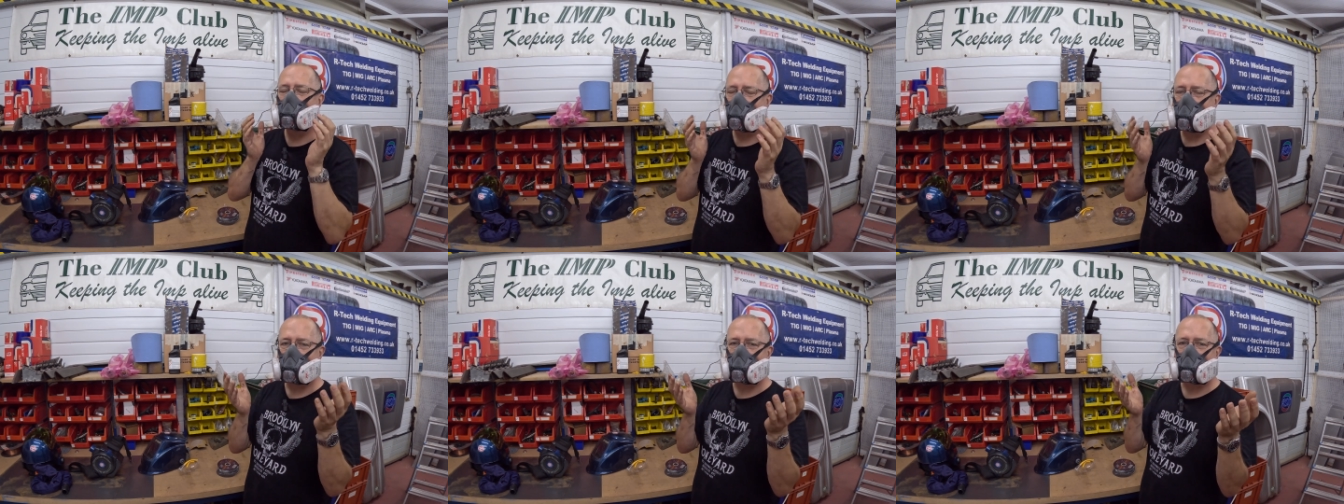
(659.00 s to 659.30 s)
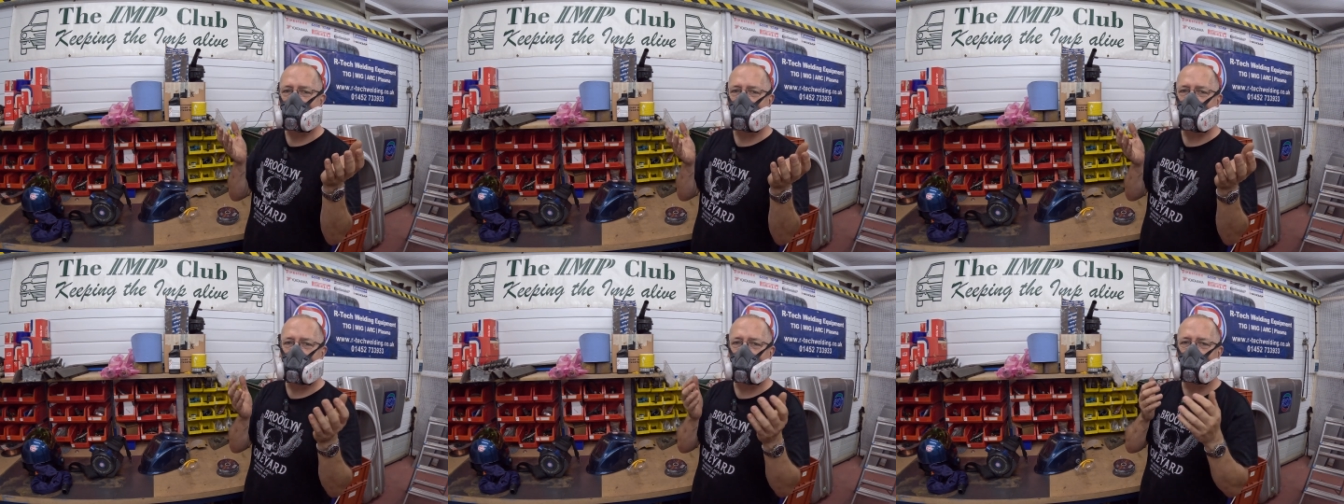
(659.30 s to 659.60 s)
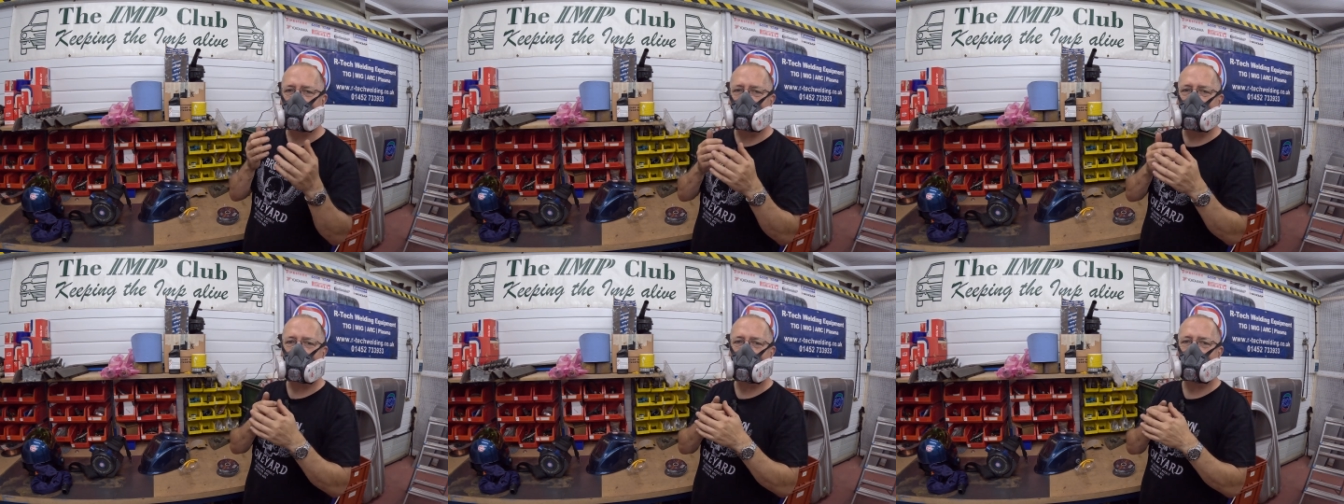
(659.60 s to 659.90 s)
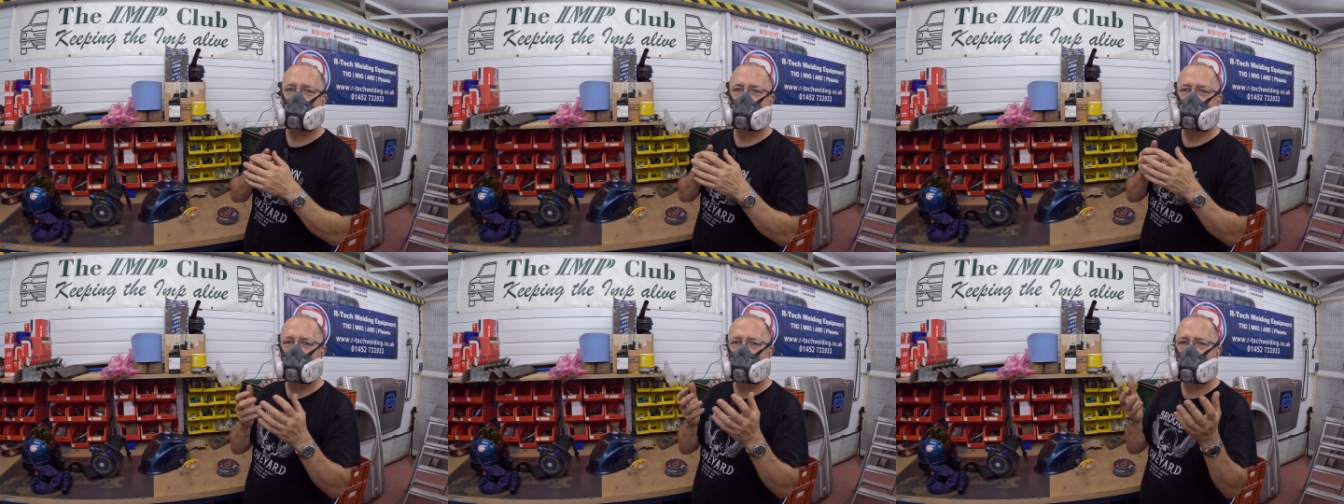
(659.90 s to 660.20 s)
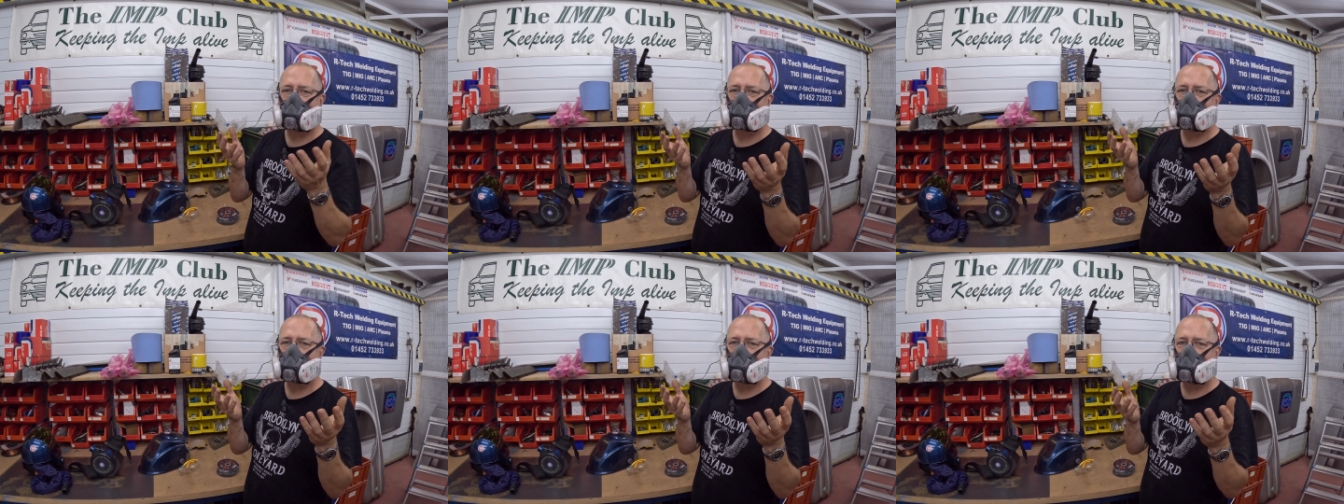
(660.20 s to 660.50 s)
Does the job.
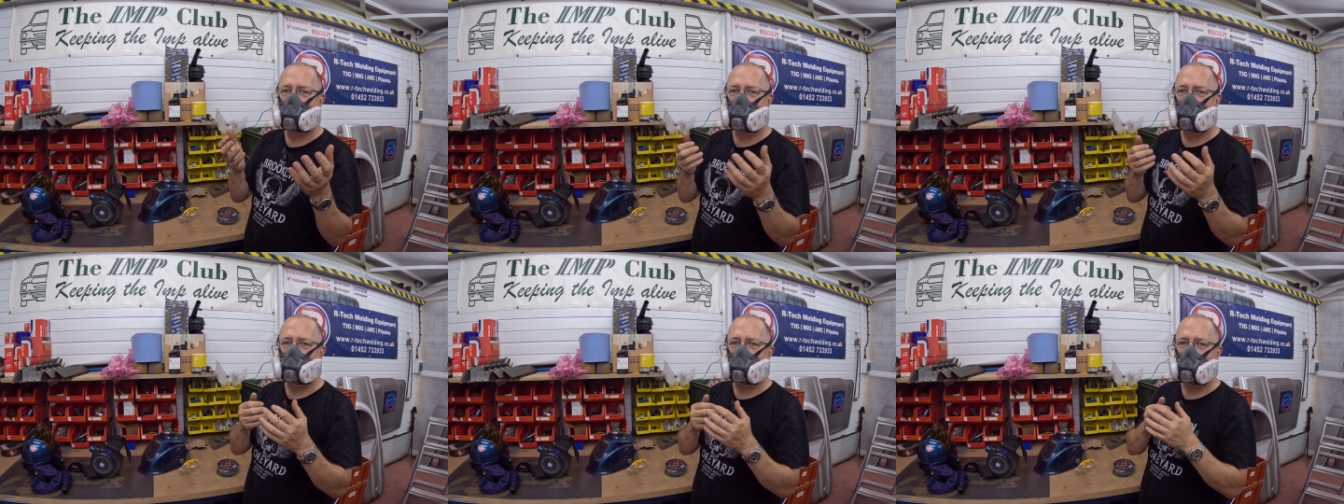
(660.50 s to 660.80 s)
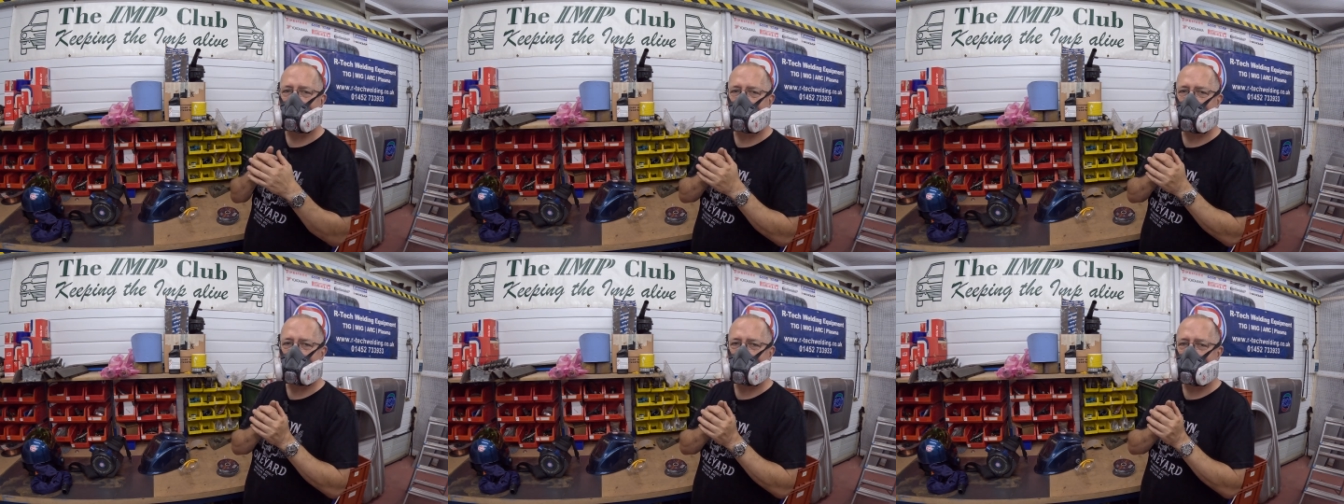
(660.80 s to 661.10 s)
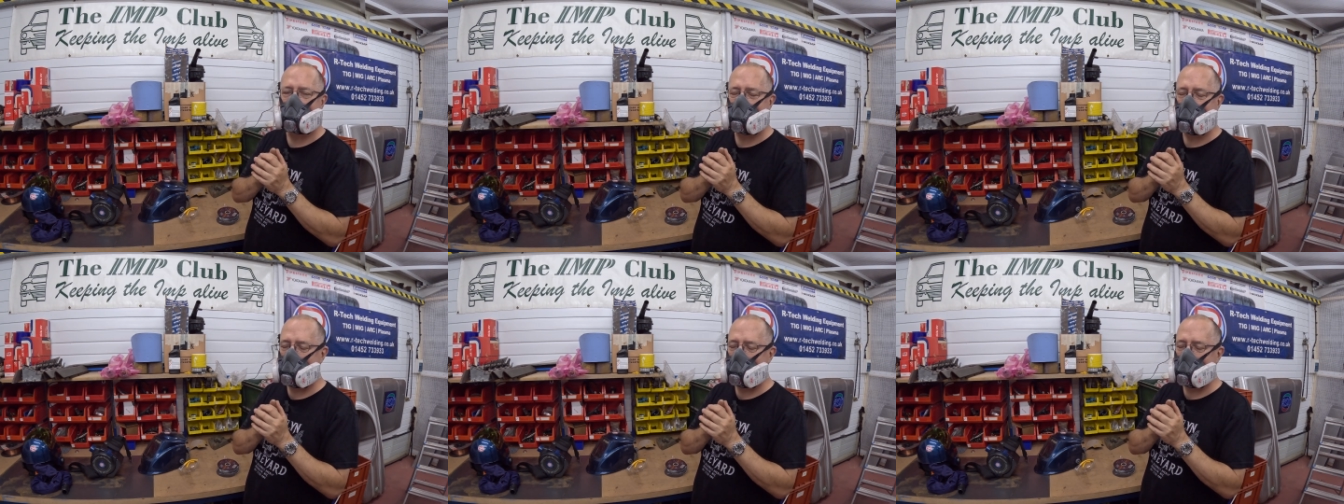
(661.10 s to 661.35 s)
That's what we need to